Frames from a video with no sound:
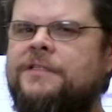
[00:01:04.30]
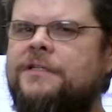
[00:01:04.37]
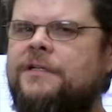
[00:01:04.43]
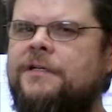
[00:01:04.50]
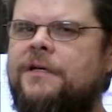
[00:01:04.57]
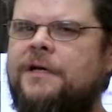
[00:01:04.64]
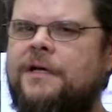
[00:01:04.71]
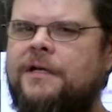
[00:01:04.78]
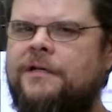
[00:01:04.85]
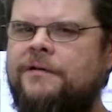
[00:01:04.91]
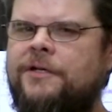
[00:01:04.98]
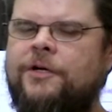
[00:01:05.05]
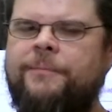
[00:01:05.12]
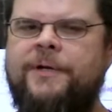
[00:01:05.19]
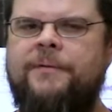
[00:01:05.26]
is a
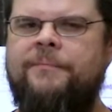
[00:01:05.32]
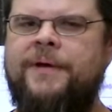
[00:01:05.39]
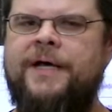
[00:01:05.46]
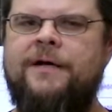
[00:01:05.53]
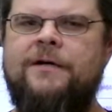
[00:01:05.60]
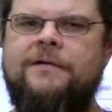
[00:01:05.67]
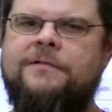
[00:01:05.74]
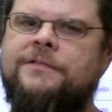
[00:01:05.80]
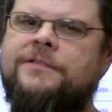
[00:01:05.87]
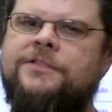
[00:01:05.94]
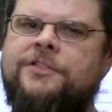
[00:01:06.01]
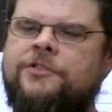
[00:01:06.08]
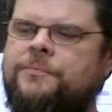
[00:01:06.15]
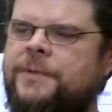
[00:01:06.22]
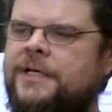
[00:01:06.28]
little bit better,
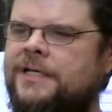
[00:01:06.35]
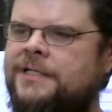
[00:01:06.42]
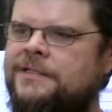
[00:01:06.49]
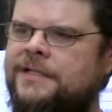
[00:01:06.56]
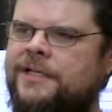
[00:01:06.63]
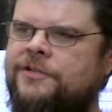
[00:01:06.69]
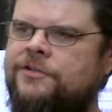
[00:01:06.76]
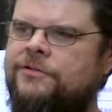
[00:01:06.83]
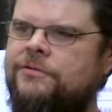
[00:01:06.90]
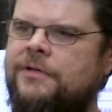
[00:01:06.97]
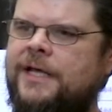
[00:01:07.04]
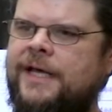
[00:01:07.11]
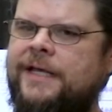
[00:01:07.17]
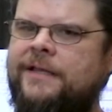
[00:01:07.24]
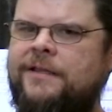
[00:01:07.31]
just because I do
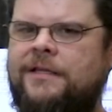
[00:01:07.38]
like